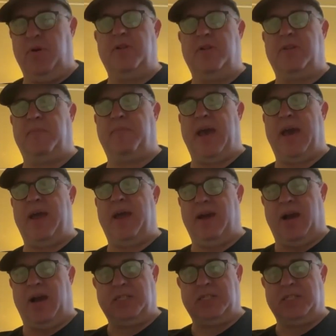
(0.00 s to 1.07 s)
it to pad,
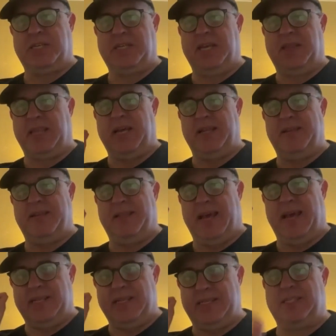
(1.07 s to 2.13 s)
I just get that
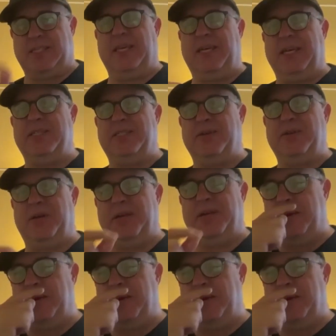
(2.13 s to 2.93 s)
that sink into it.